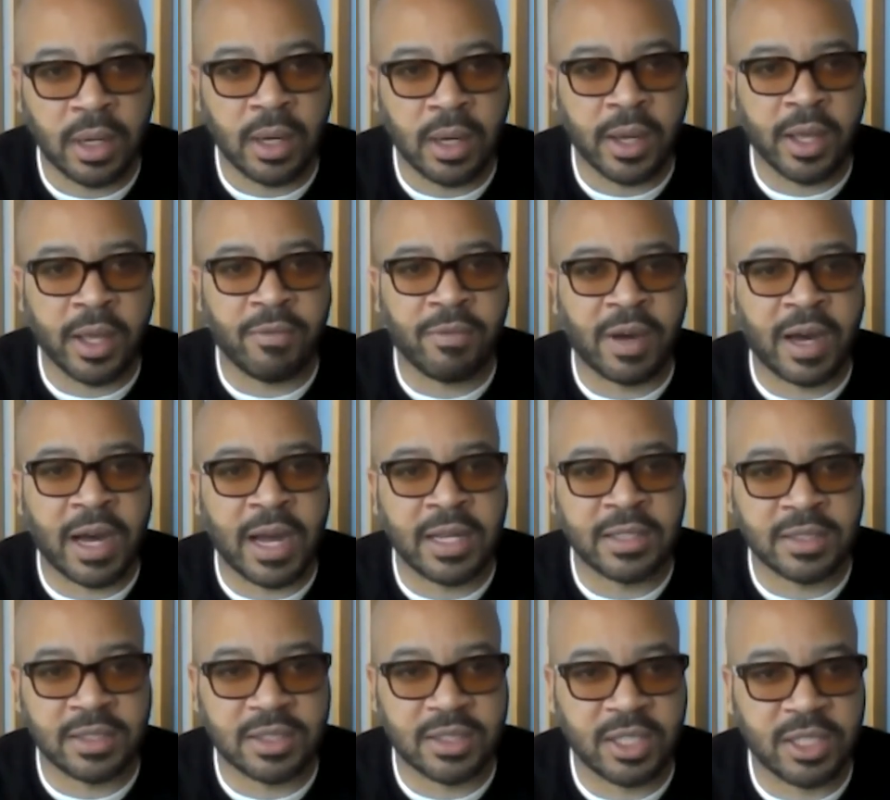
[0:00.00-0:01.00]

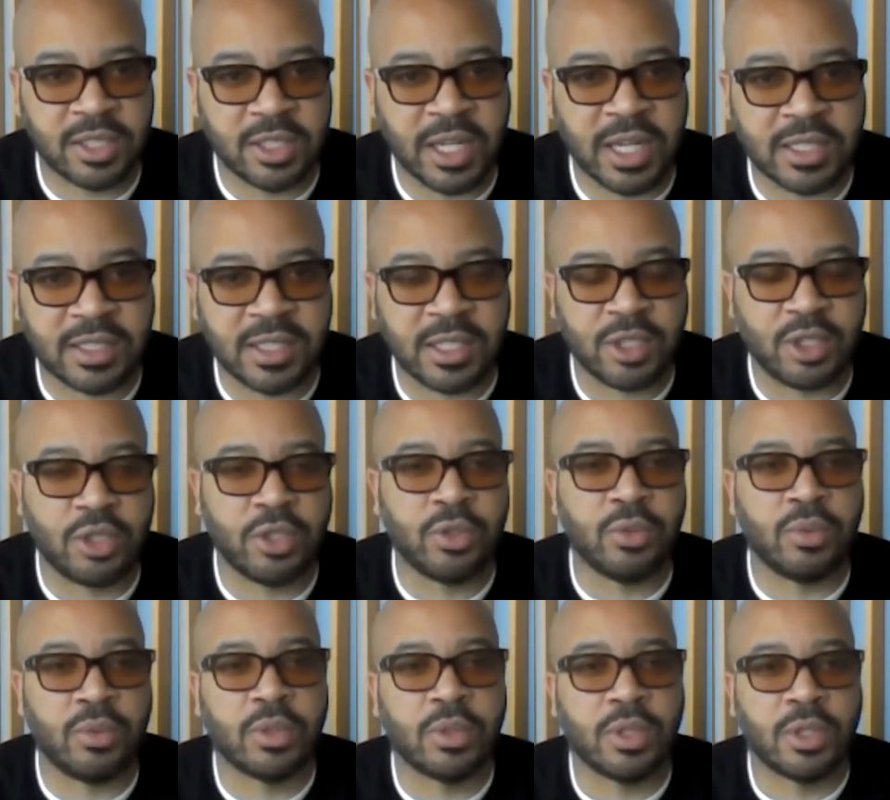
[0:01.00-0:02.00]
advise and suggest that
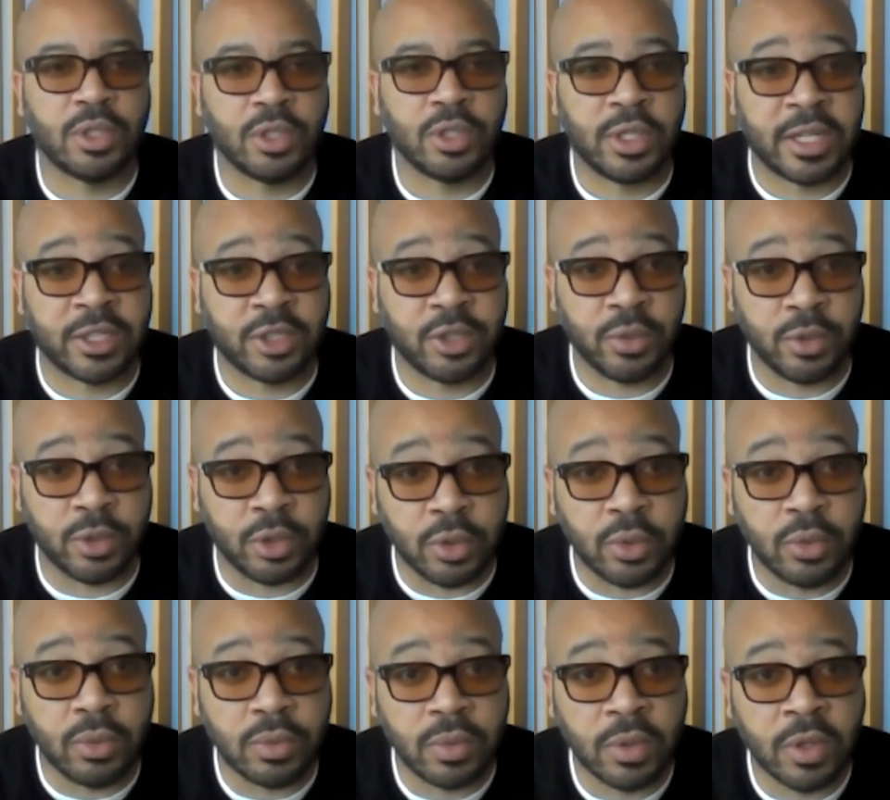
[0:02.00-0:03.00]
you
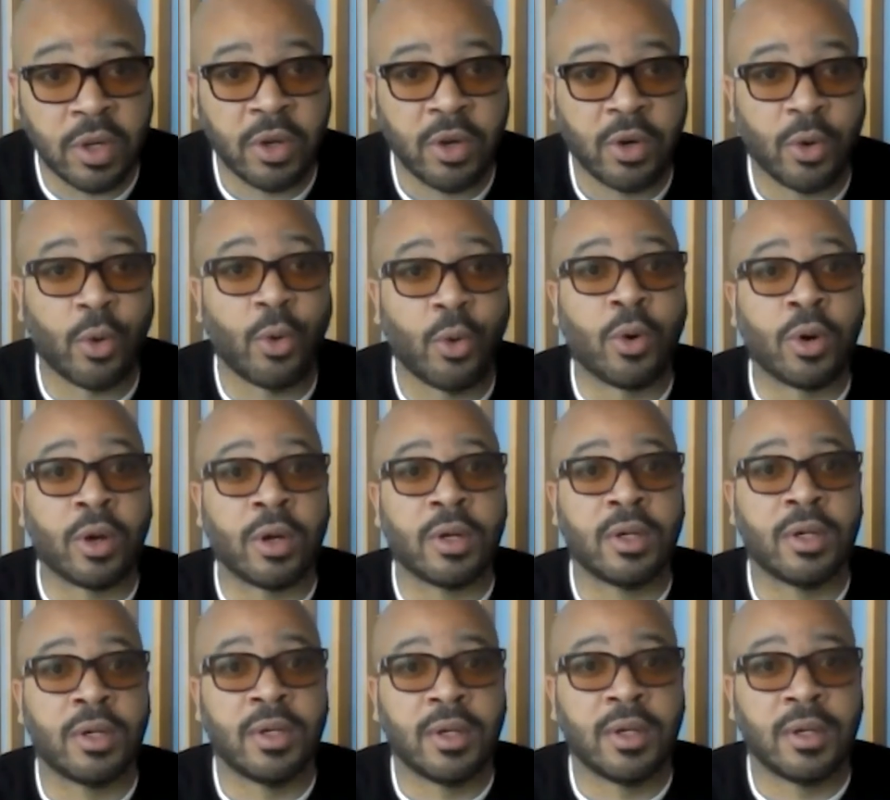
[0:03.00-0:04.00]
do,
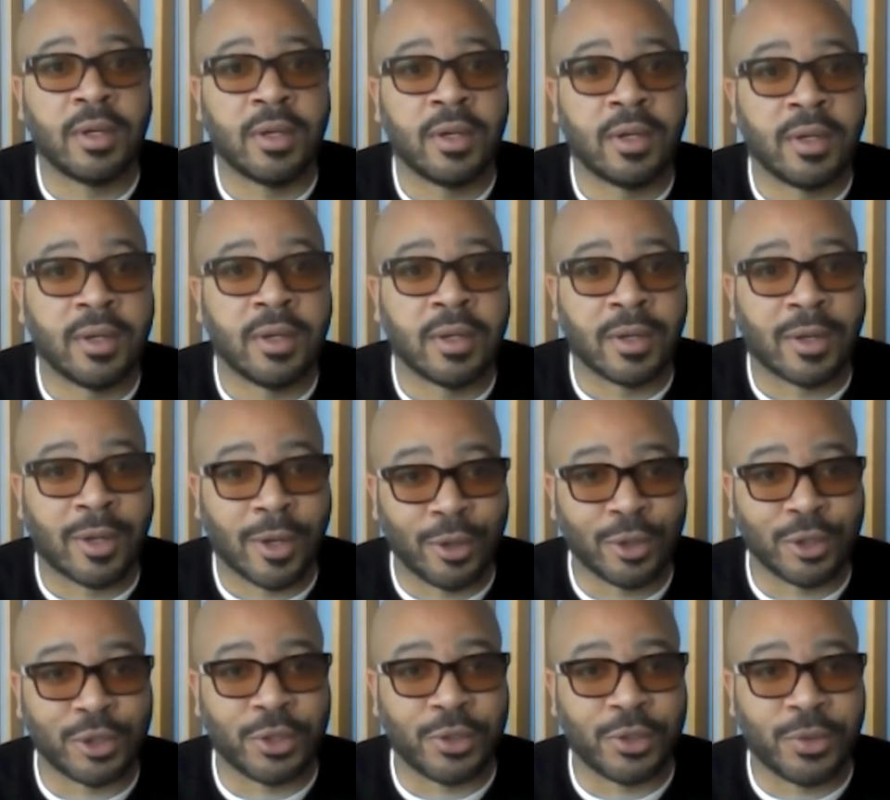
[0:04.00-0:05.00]
or
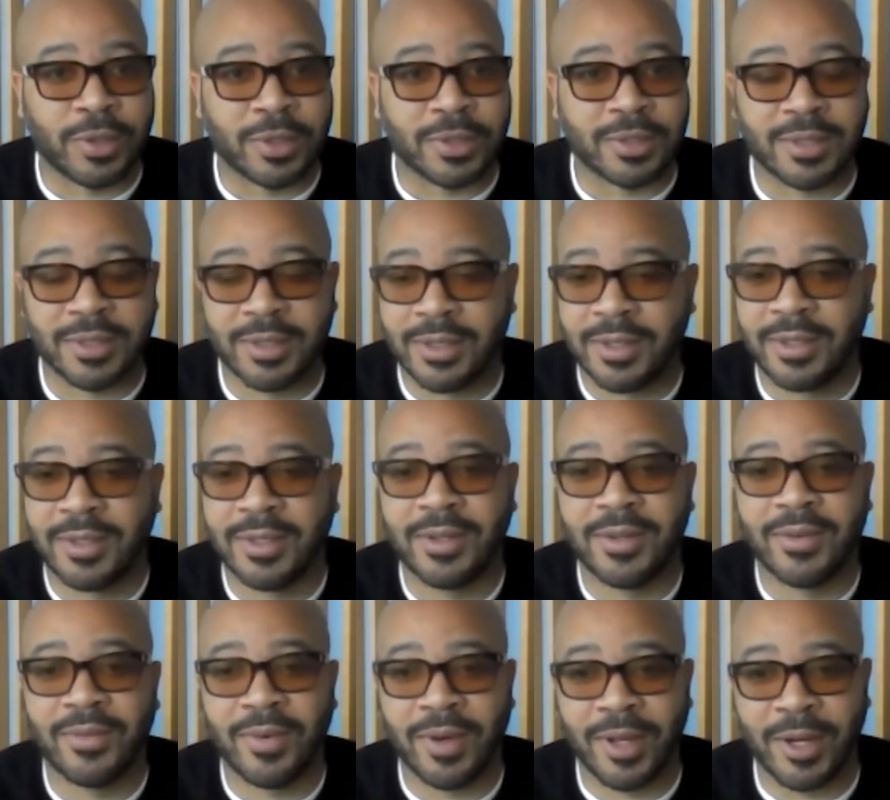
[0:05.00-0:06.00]
close your doors,
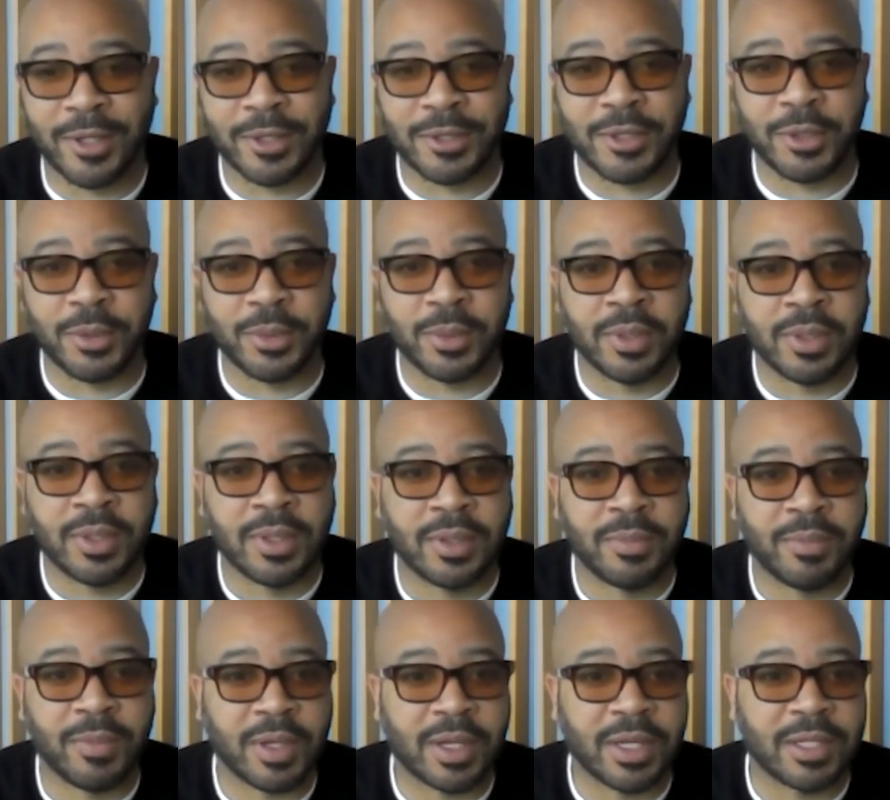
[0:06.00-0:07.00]
one of the two,
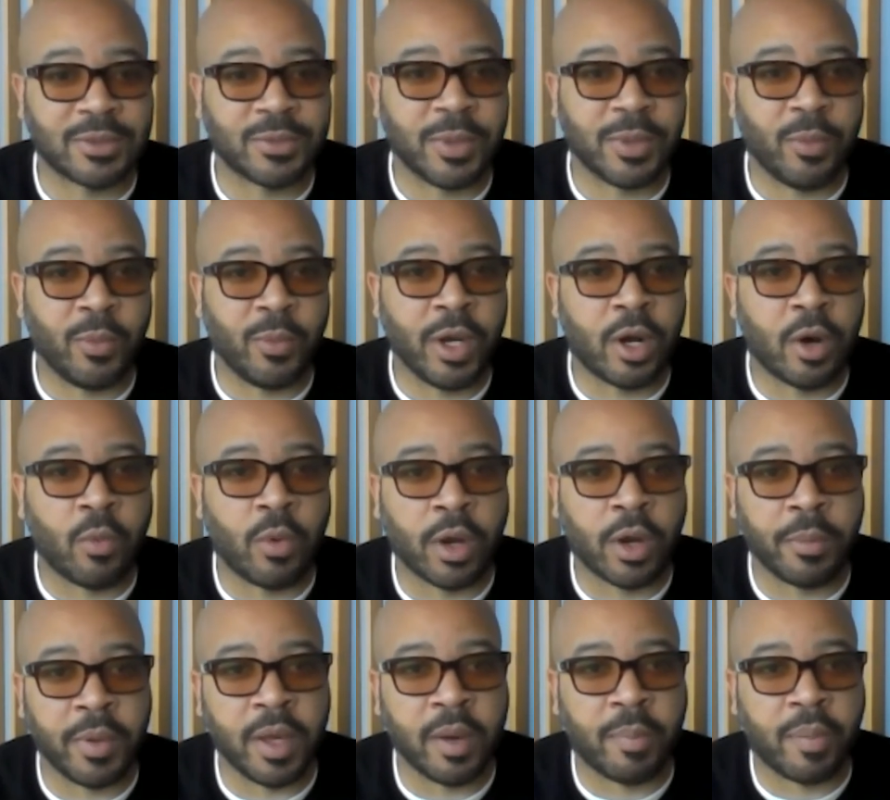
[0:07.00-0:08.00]
because we don't want
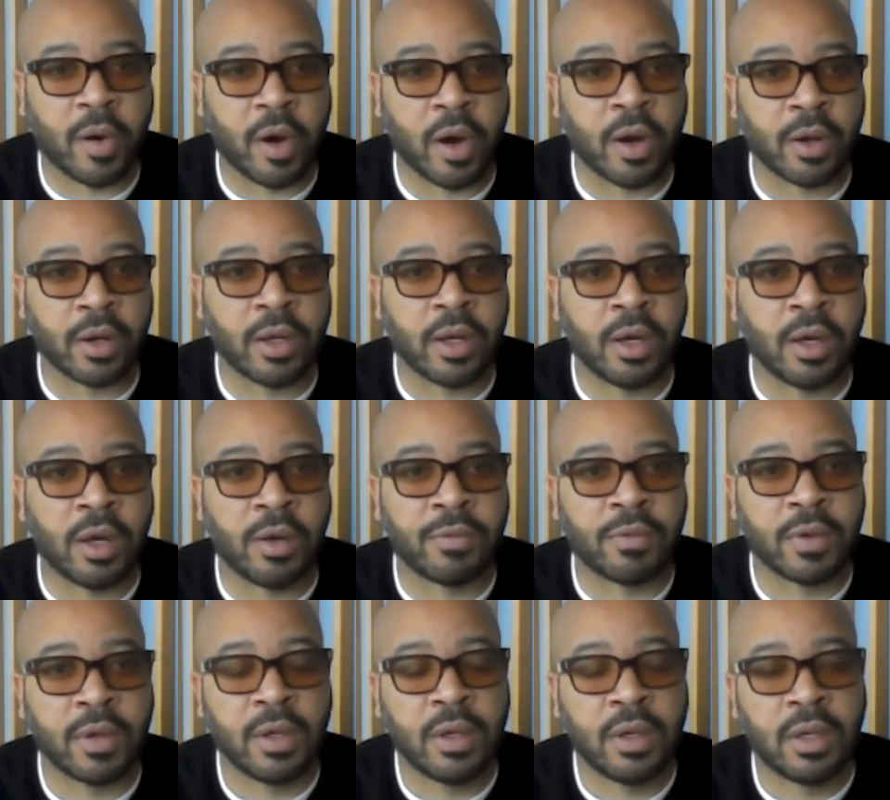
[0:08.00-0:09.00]
to be a part
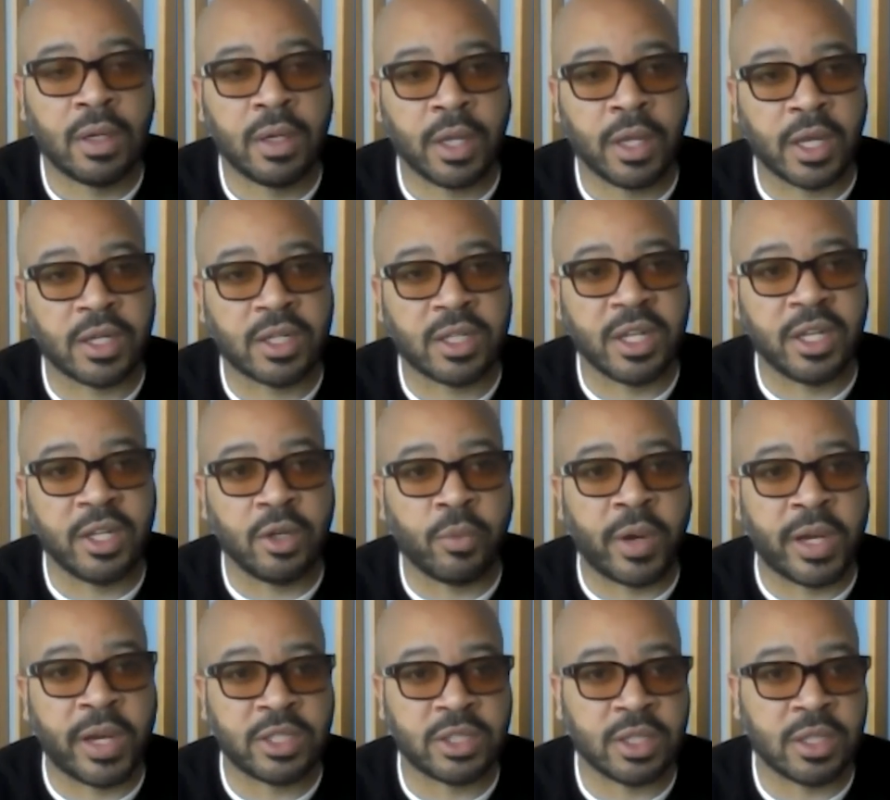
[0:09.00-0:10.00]
of the
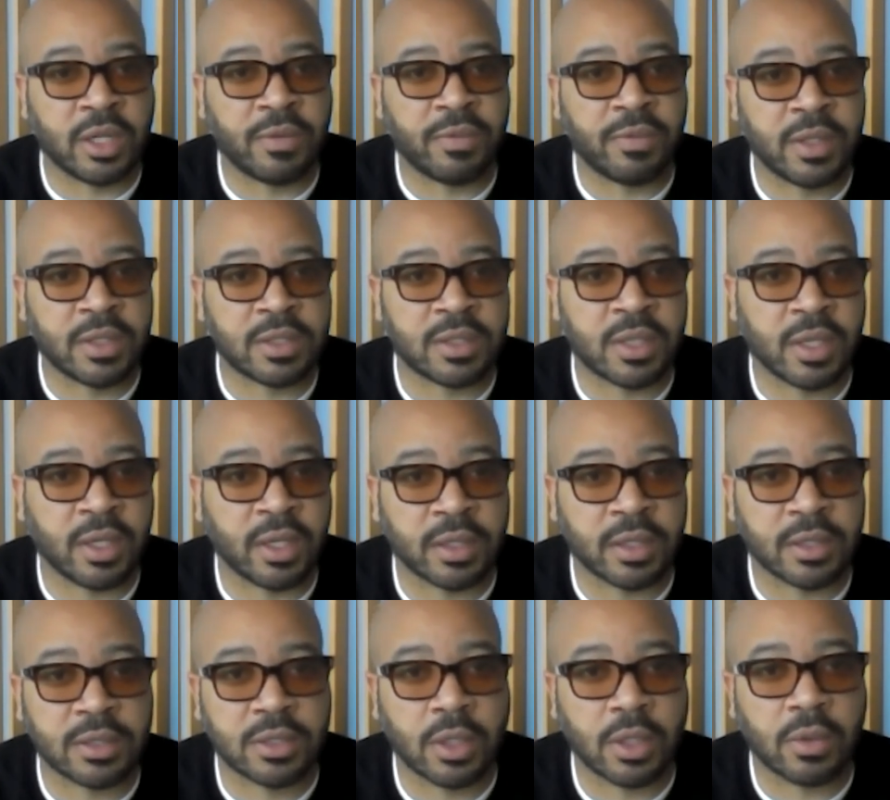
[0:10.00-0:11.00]
continuation of this thing.
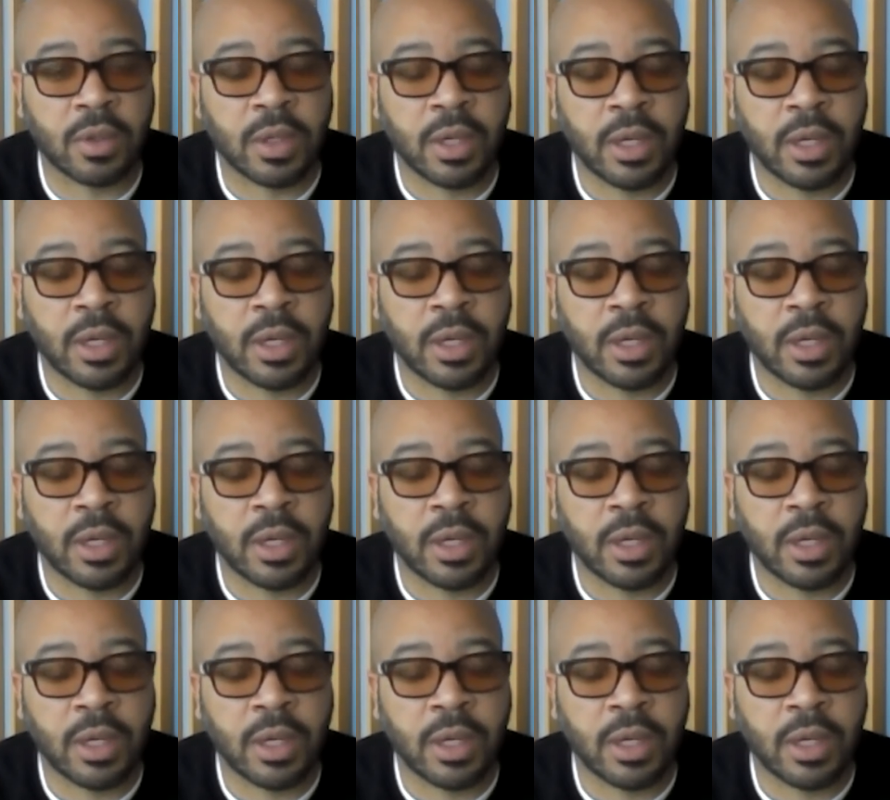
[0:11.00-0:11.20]
So,